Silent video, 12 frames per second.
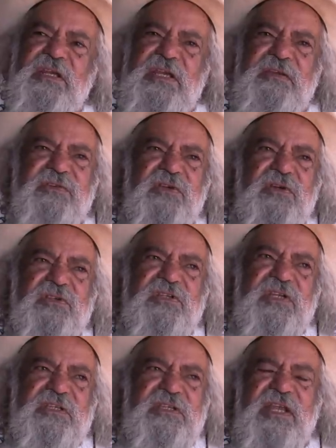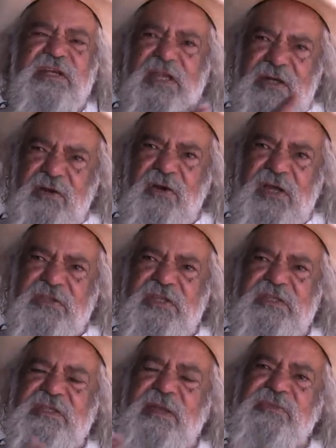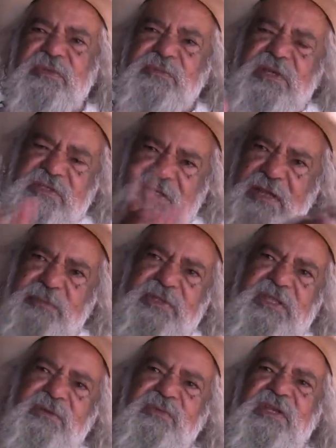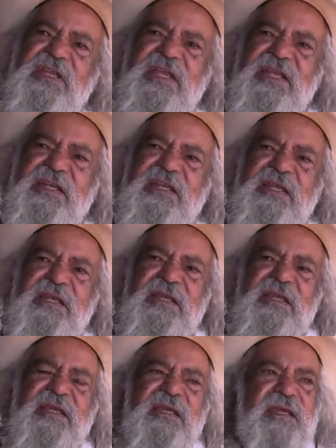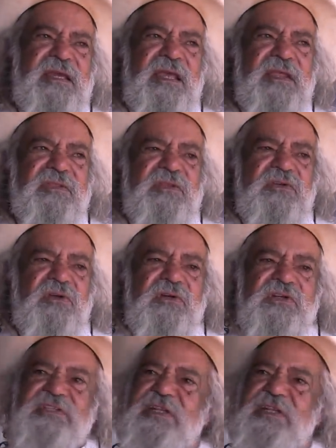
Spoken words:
If he got sick Sunday night, then something must have happened that weekend. And the doctor